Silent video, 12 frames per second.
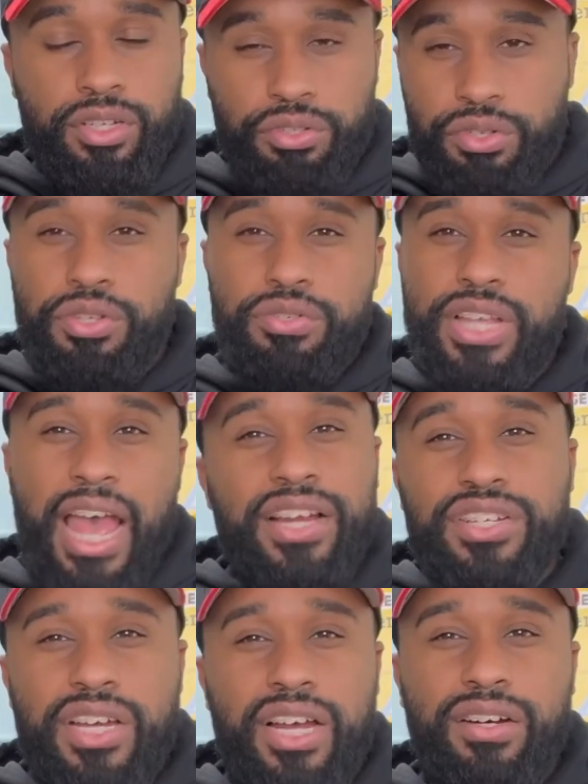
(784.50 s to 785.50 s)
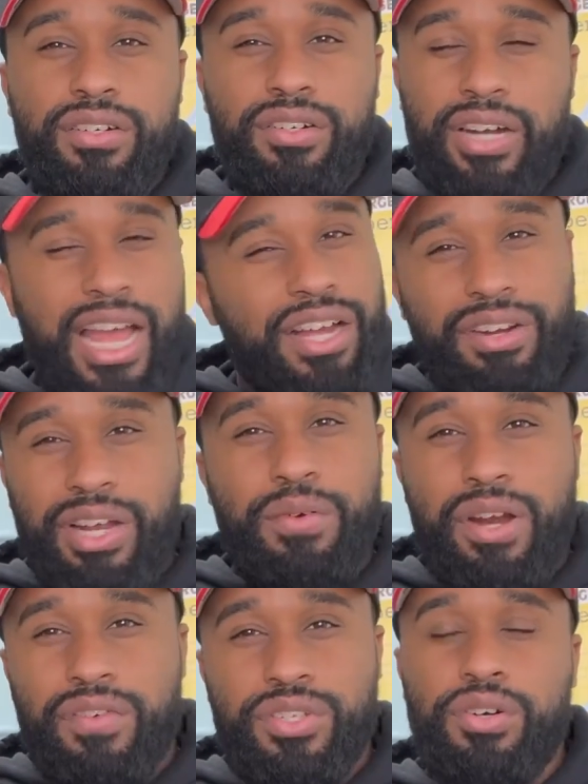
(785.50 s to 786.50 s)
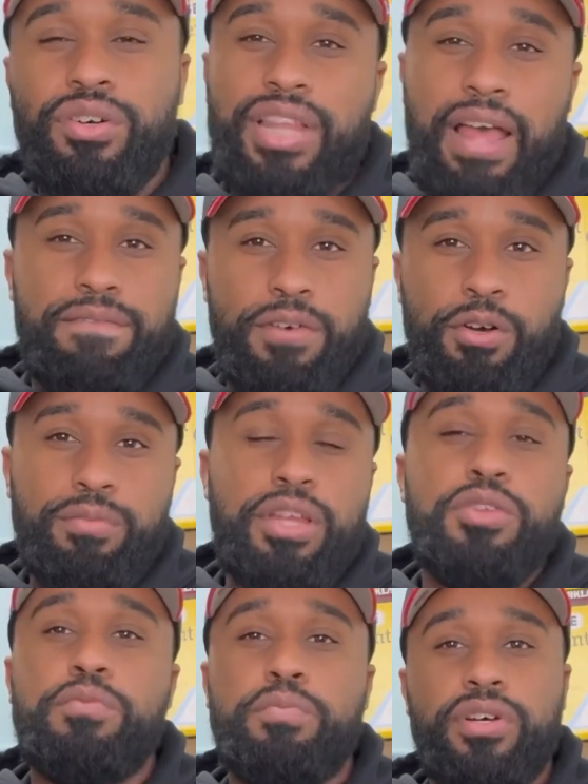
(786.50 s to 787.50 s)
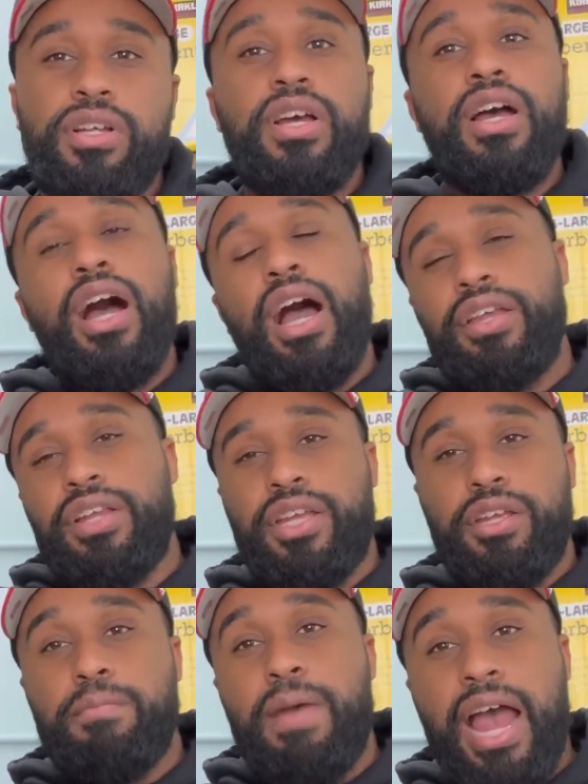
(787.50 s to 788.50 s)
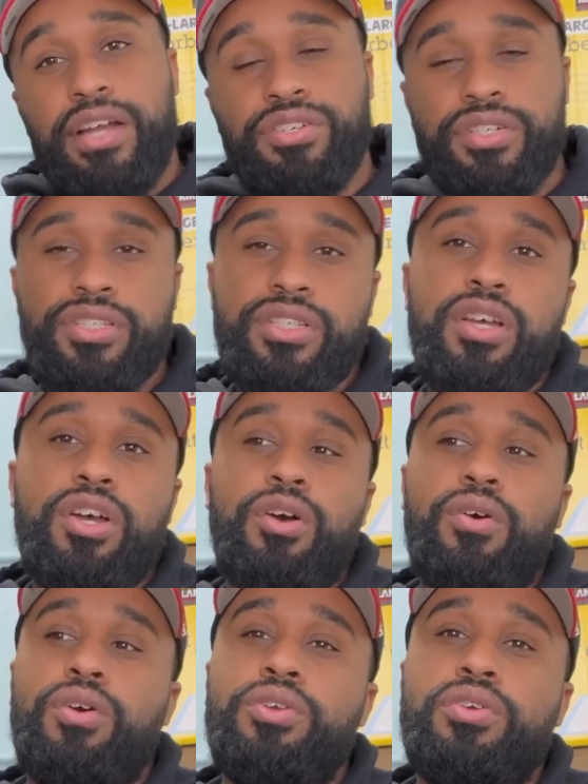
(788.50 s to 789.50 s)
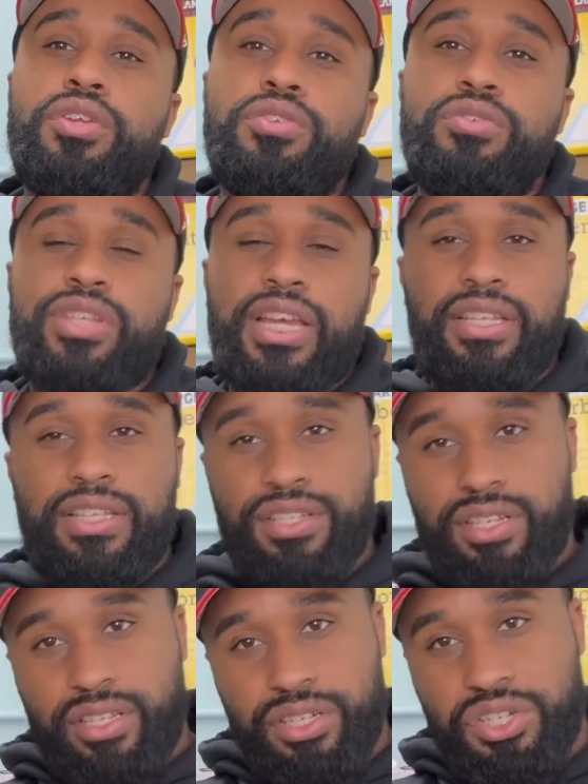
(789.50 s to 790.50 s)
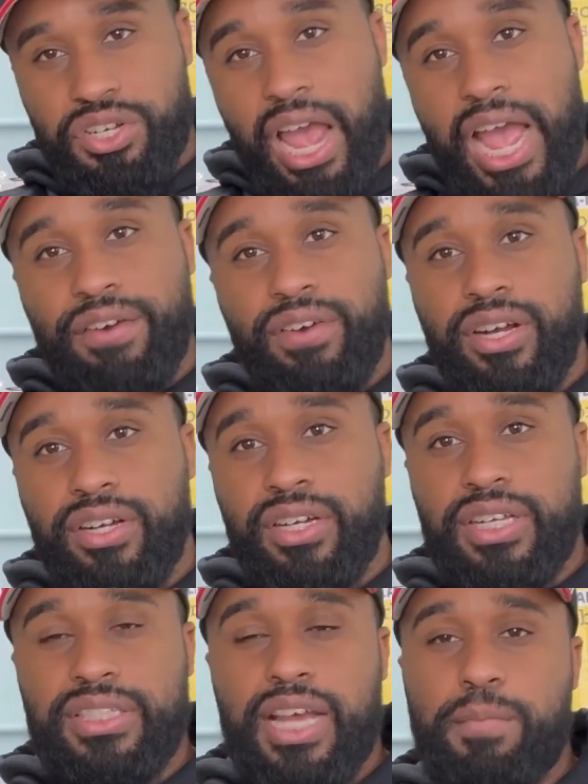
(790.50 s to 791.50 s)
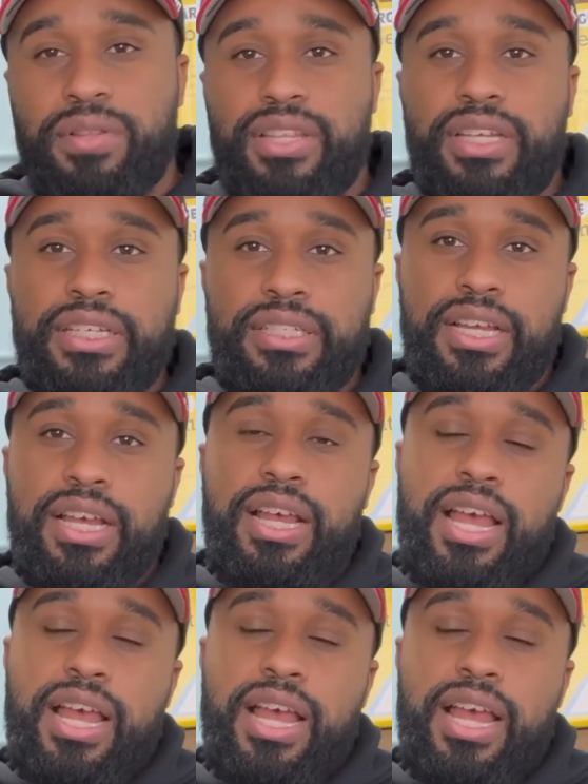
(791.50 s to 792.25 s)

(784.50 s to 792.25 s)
You can use eggshell or egg crate, whatever it's called, that foam that you put on like your mattress, or you can use like these shag rug looking type of things.